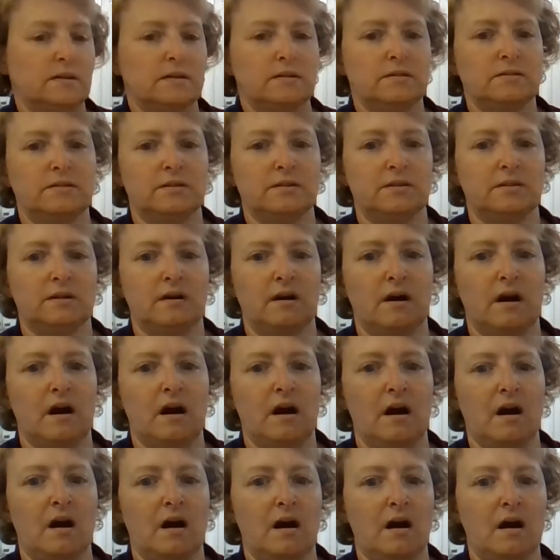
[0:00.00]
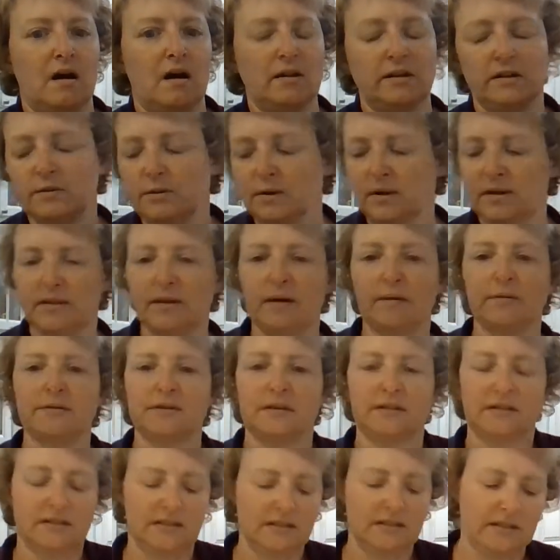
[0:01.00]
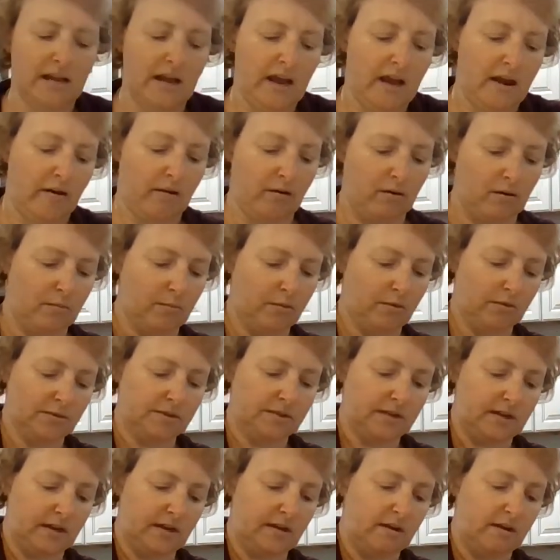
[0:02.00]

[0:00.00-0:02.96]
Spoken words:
D, ah. You know what? That was a terrible D.